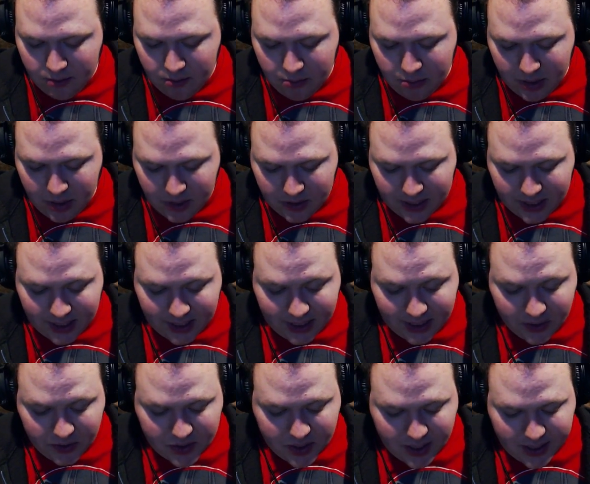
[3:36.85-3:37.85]
Baltek
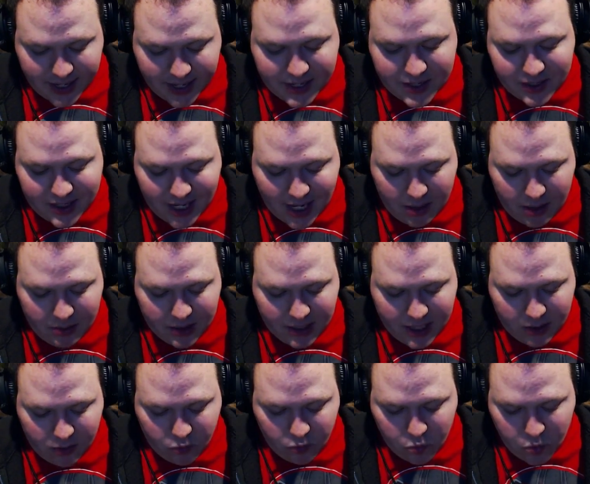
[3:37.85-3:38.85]
kills the last goblin
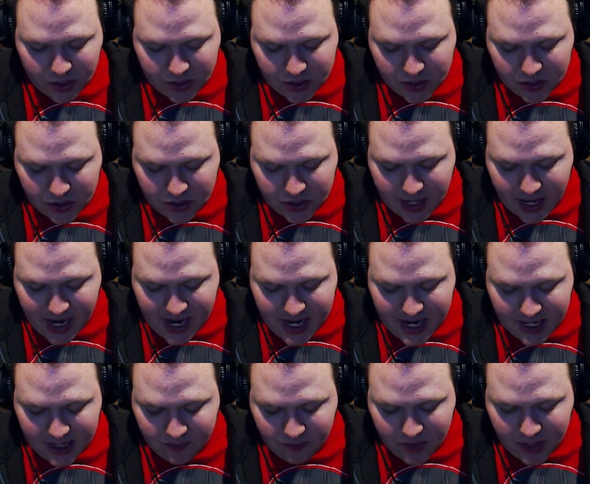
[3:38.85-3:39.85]
and rushes to
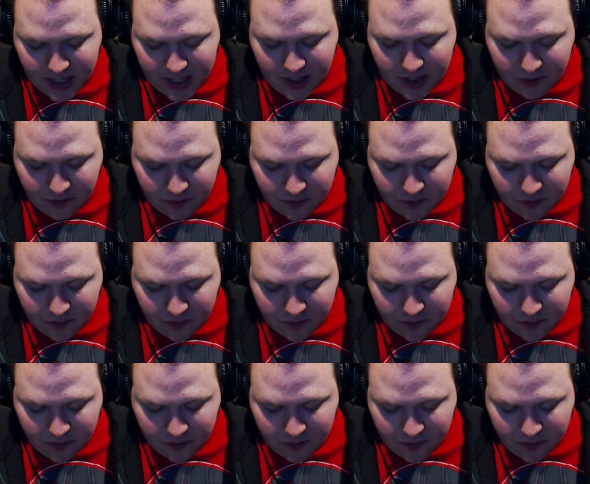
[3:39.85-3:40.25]
aid the elf.